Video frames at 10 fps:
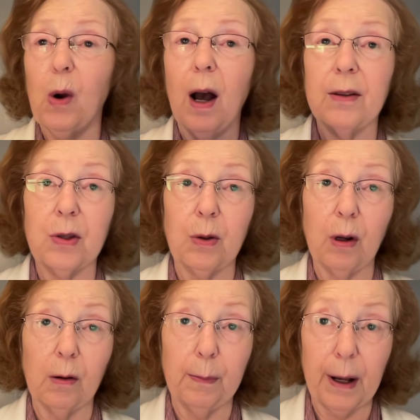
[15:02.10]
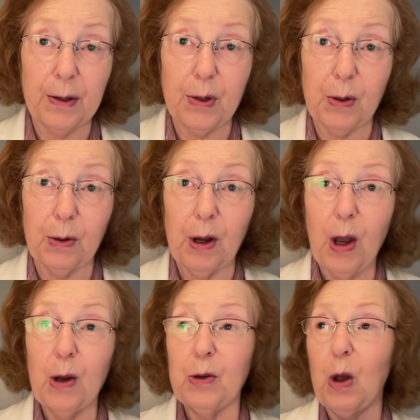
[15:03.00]
hustle or bustle,
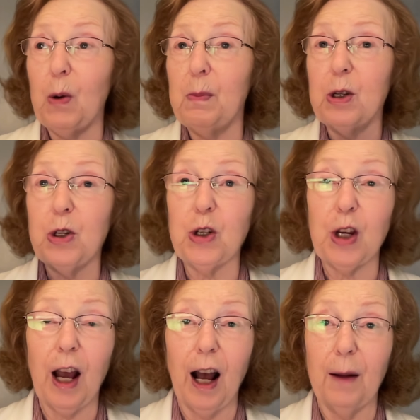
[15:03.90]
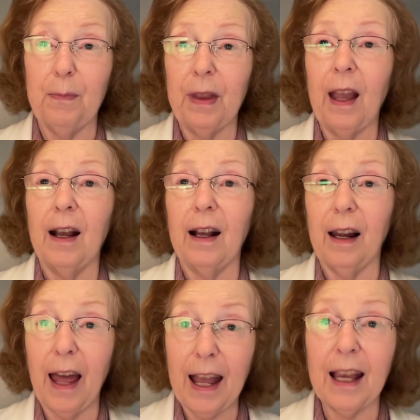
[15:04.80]
no
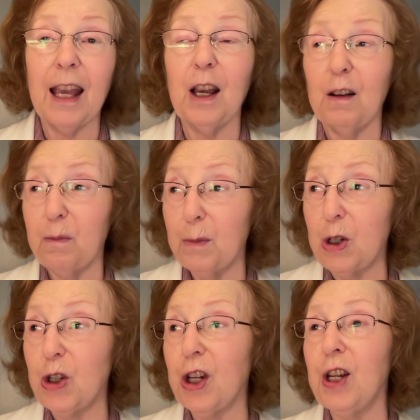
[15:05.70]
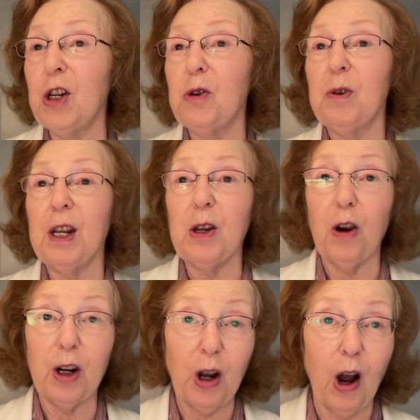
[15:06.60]
clanging of machinery or
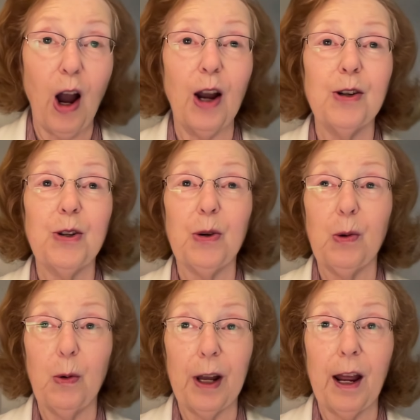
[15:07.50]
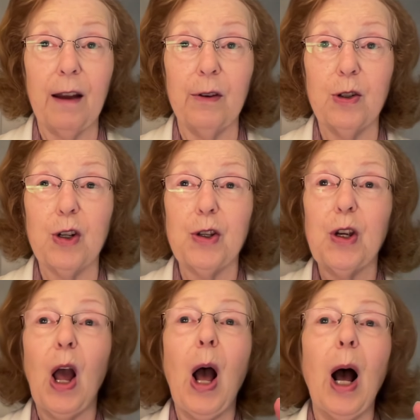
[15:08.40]
cars or whatever, just
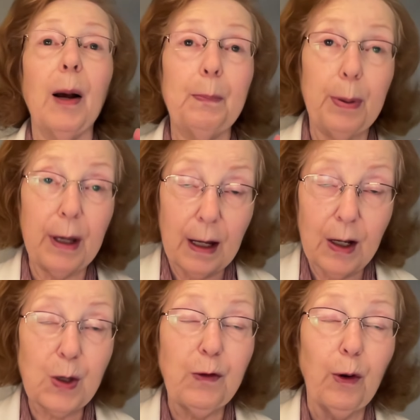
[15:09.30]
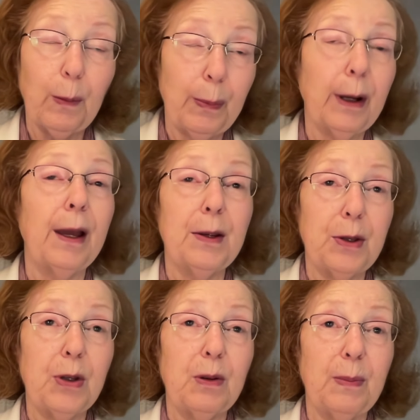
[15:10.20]
a peaceful place
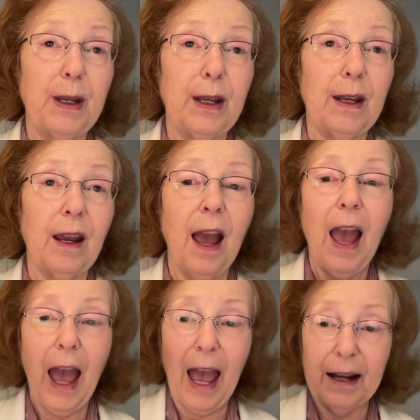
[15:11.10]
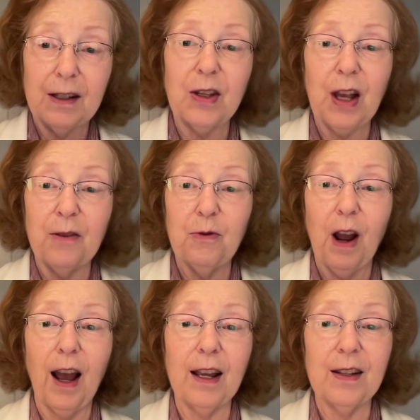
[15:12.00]
to be at
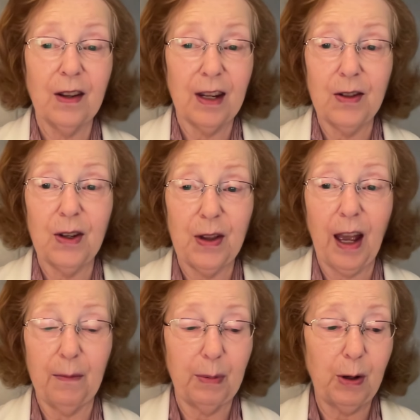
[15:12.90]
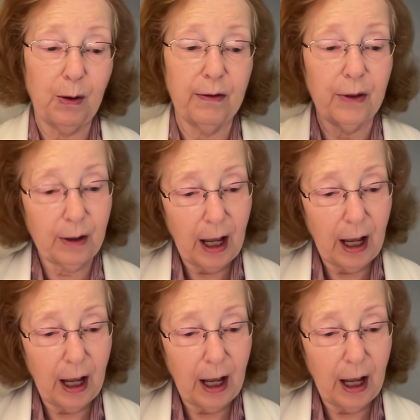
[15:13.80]
sunrise. Isn't that beautiful?